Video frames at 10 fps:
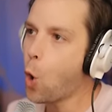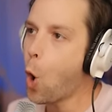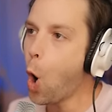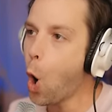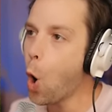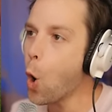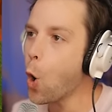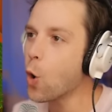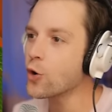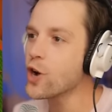
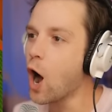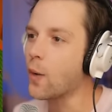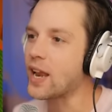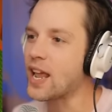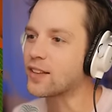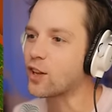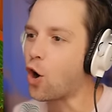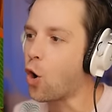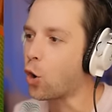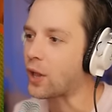Oh, no, it is
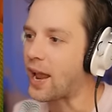a whole